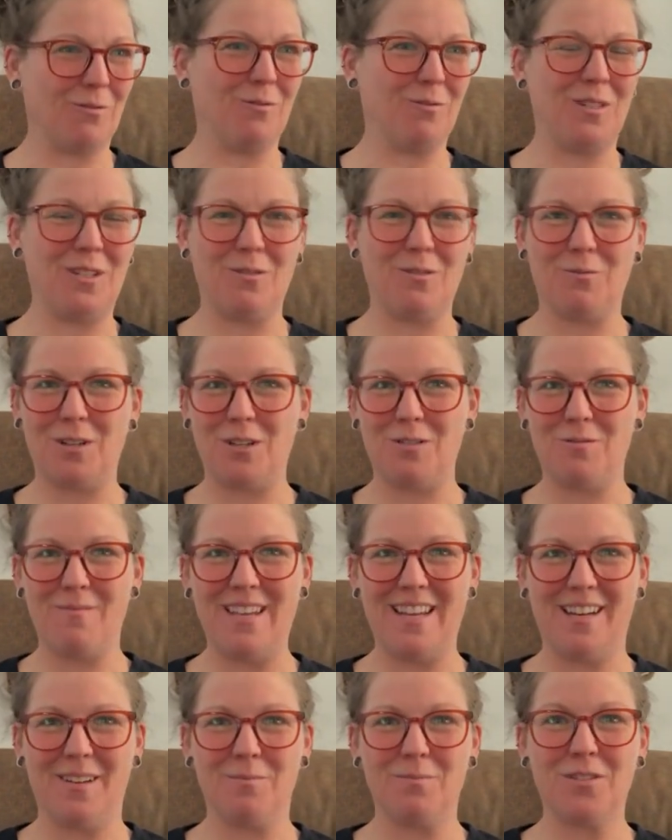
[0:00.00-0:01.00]
what do you
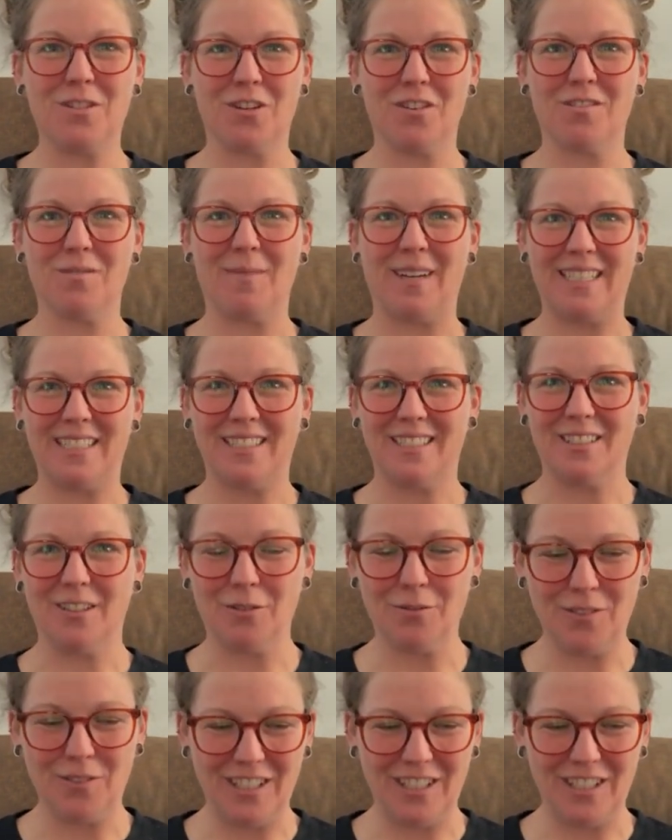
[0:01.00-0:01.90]
mean observe myself?